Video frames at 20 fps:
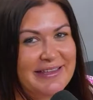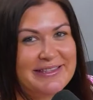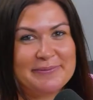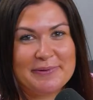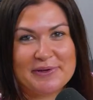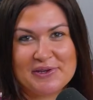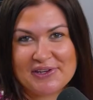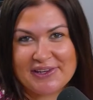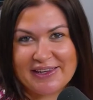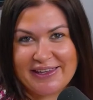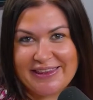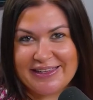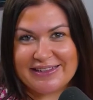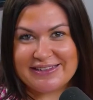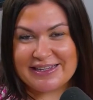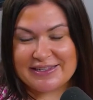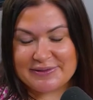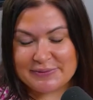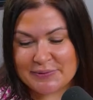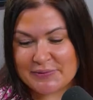especially that
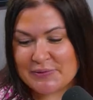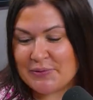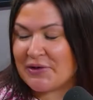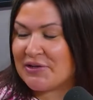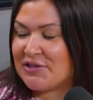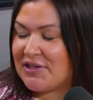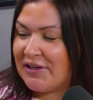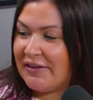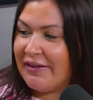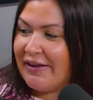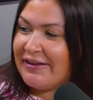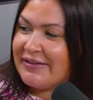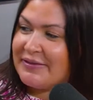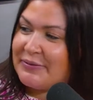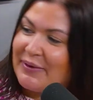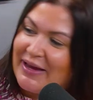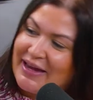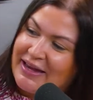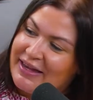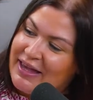Tess was watching
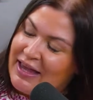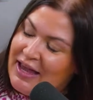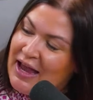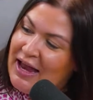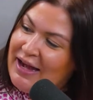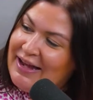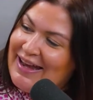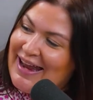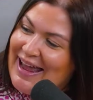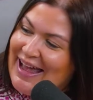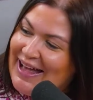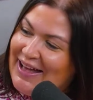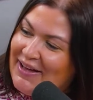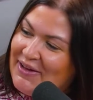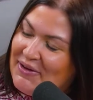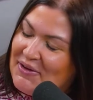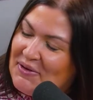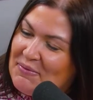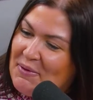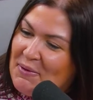last week.
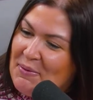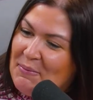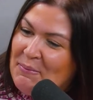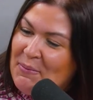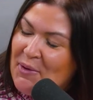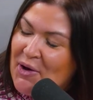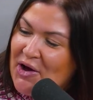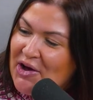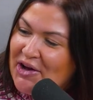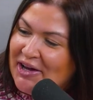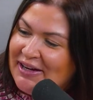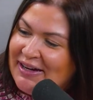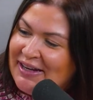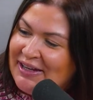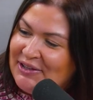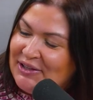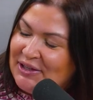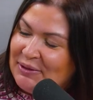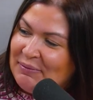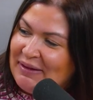Now, Mon,
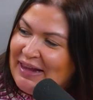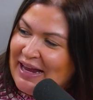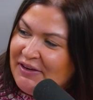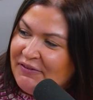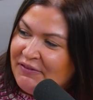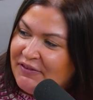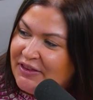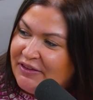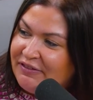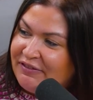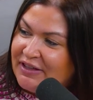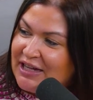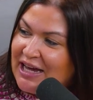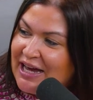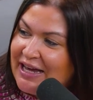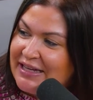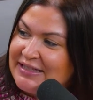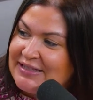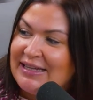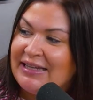you played for the
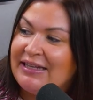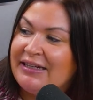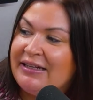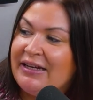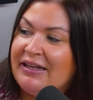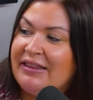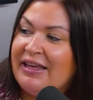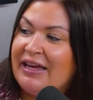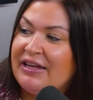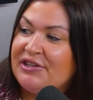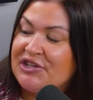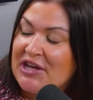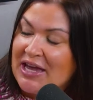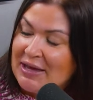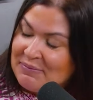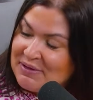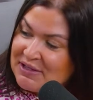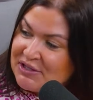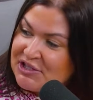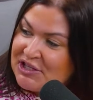Flyers in their
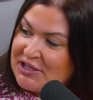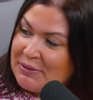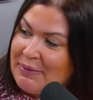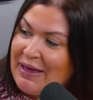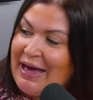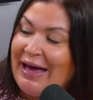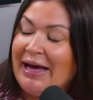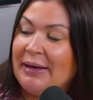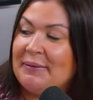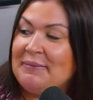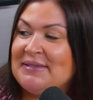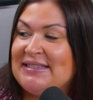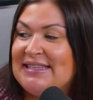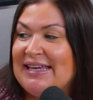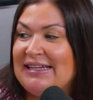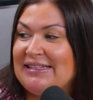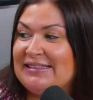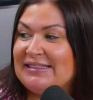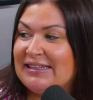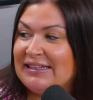championship hub
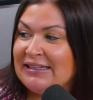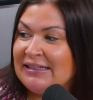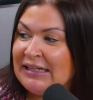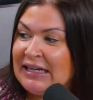season